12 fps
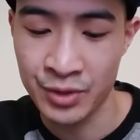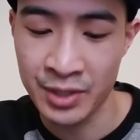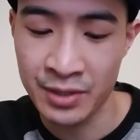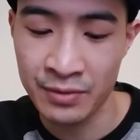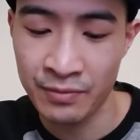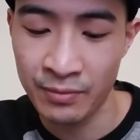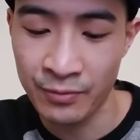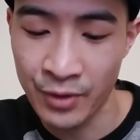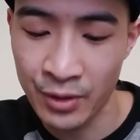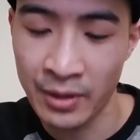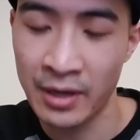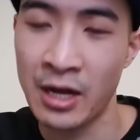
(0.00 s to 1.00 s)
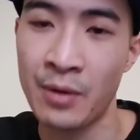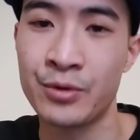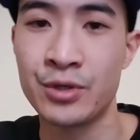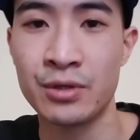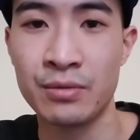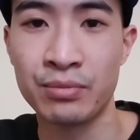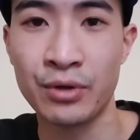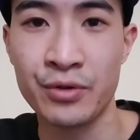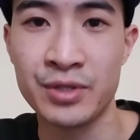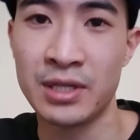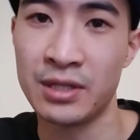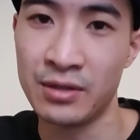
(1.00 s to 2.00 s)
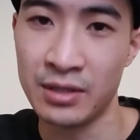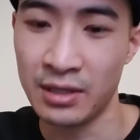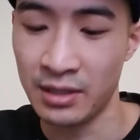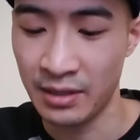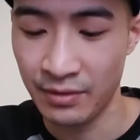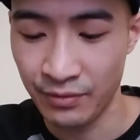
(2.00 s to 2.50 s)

Just figure out how much protein you need,